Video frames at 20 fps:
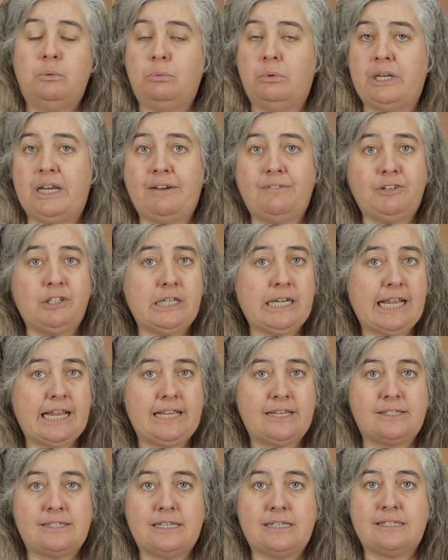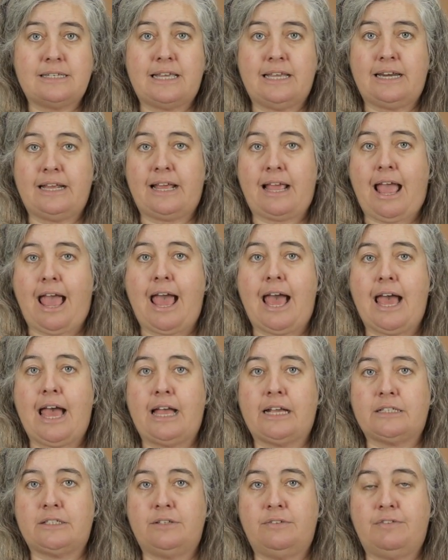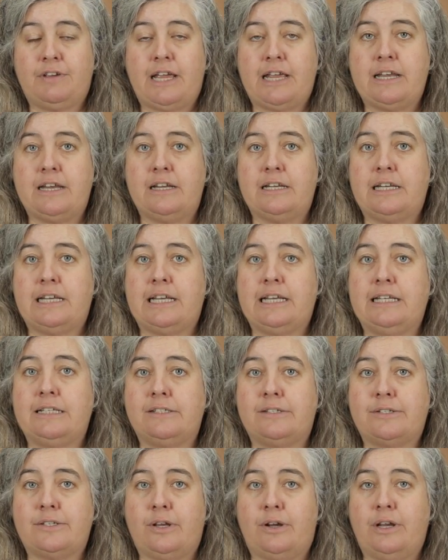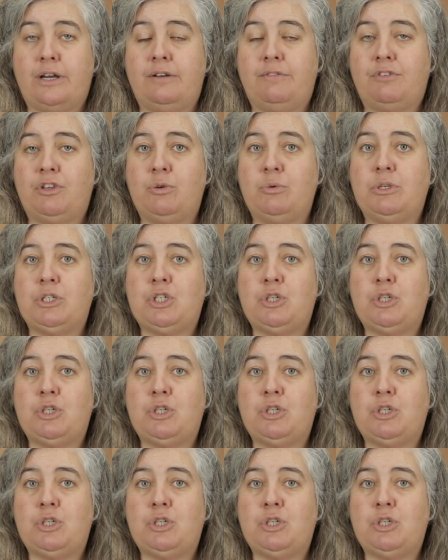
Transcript: whatever it is that's getting activated inside of you,